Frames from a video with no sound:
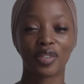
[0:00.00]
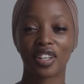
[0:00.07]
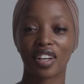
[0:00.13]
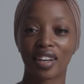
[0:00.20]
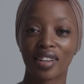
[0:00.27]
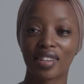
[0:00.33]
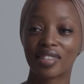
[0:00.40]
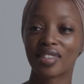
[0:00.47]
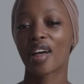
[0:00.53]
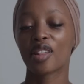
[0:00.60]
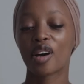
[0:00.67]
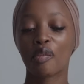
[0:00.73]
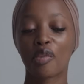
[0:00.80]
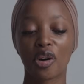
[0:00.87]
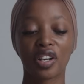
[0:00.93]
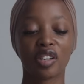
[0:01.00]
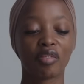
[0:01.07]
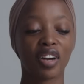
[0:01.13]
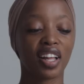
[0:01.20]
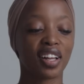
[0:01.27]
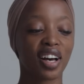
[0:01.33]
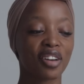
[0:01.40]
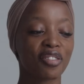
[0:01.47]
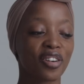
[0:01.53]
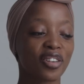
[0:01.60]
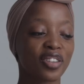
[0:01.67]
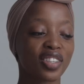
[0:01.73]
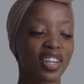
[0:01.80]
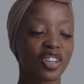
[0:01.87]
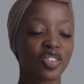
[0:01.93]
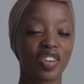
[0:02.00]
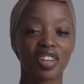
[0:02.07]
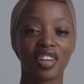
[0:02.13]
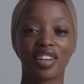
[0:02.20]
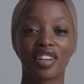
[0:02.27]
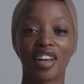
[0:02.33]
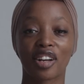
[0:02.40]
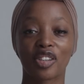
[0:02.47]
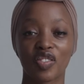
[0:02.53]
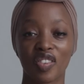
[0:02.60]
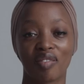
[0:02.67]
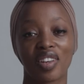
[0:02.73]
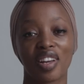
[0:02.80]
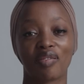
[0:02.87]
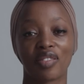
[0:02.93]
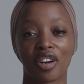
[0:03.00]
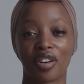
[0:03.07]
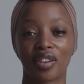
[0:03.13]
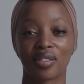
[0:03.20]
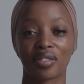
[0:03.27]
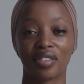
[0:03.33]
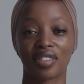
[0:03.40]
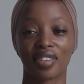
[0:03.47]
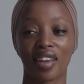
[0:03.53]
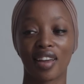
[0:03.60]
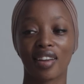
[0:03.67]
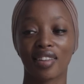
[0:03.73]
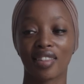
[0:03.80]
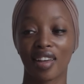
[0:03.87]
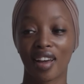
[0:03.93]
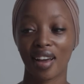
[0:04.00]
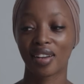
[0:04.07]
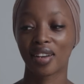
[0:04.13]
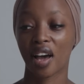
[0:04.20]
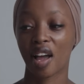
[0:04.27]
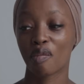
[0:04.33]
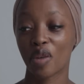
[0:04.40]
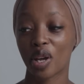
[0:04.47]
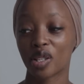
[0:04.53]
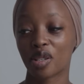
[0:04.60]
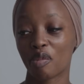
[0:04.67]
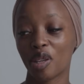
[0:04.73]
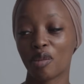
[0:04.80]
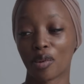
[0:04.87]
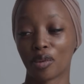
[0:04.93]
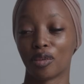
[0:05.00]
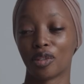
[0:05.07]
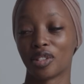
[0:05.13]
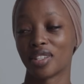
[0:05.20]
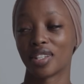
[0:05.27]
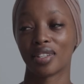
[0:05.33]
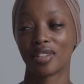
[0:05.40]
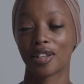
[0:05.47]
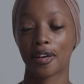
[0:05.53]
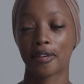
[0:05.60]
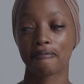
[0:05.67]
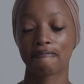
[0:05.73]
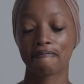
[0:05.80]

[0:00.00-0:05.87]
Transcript: because at that point in my life, I was actually extremely embarrassed to say that I met people on Tinder.